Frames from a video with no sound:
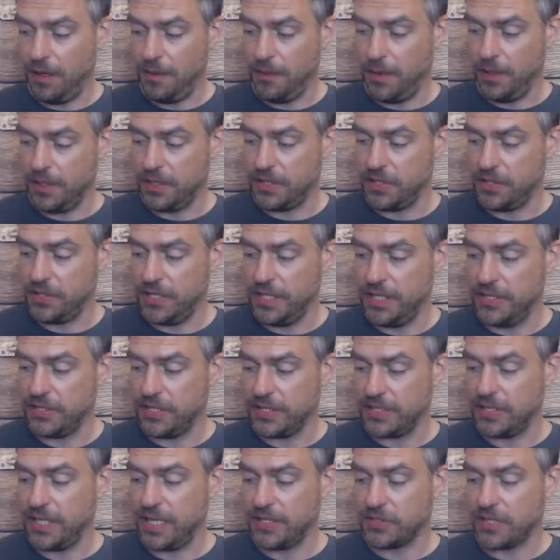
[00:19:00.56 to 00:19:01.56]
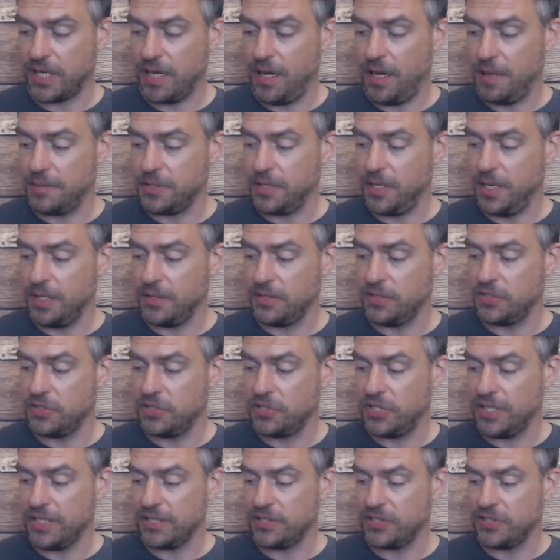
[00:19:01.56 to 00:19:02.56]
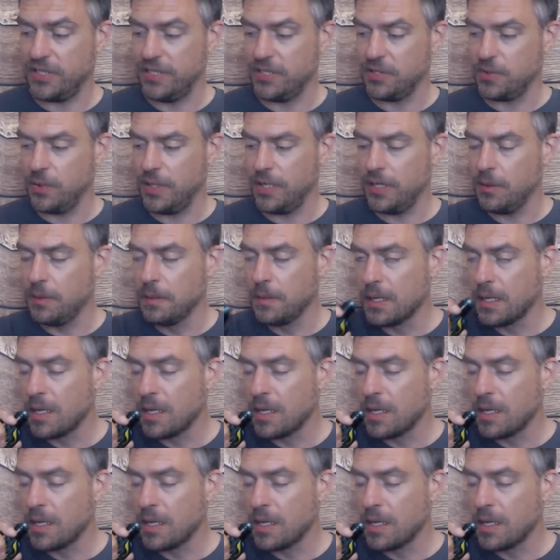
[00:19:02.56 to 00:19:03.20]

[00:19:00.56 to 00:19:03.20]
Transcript: wattages, it does go up to 160 as well.